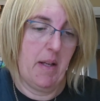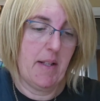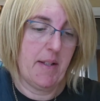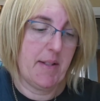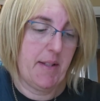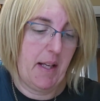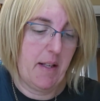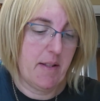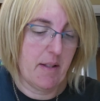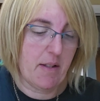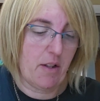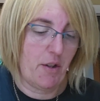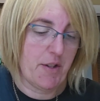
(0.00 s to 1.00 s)

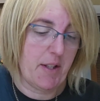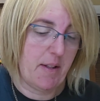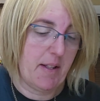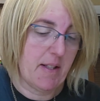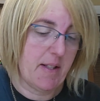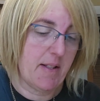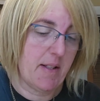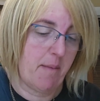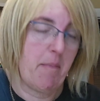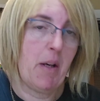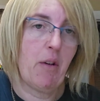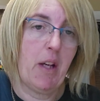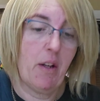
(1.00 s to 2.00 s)
Santa's Closet. This is a
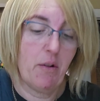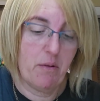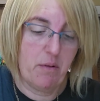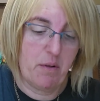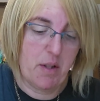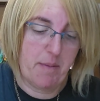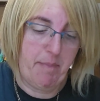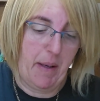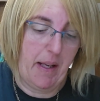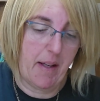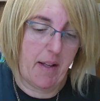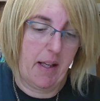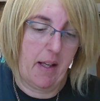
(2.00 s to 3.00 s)
Mill Hills
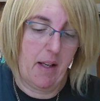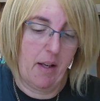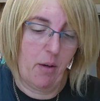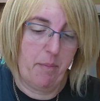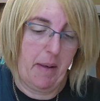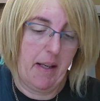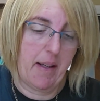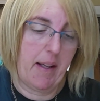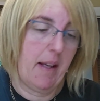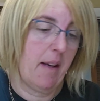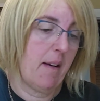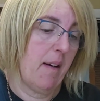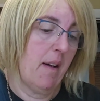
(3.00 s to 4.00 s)
bead kit, little bead
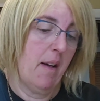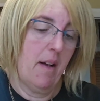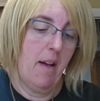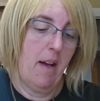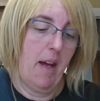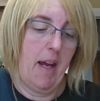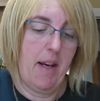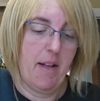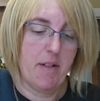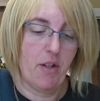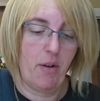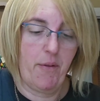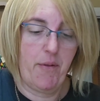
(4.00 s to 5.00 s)
kit, and
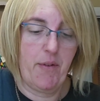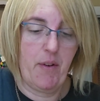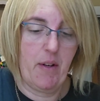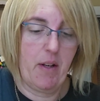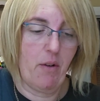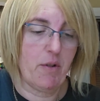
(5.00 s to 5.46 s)
it's of little